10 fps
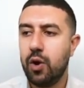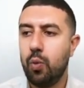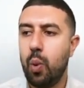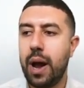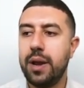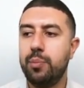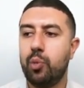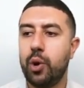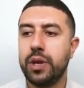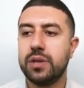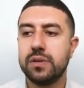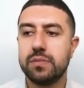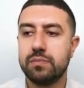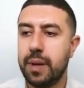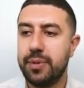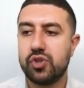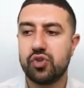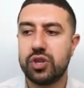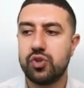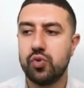
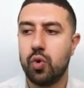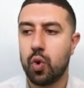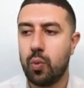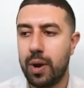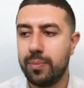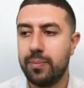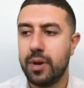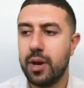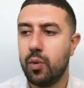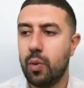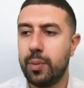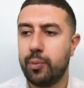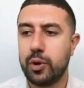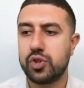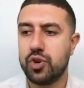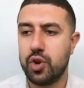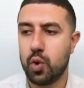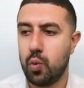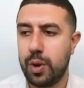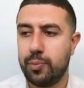1.32 or 1.30
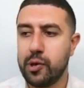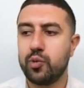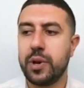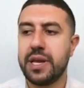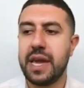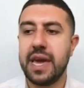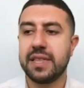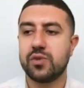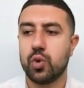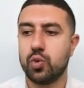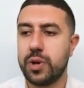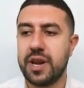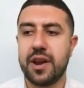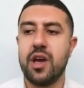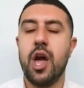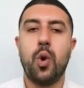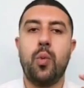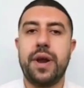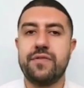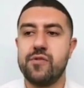or 1.28 or 29,
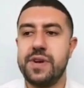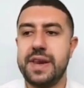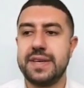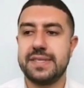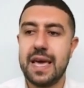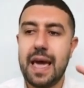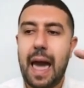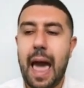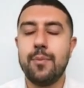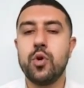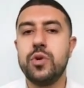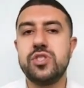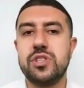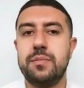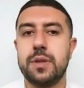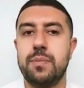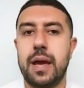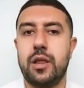whatever it is. I'm going to limit my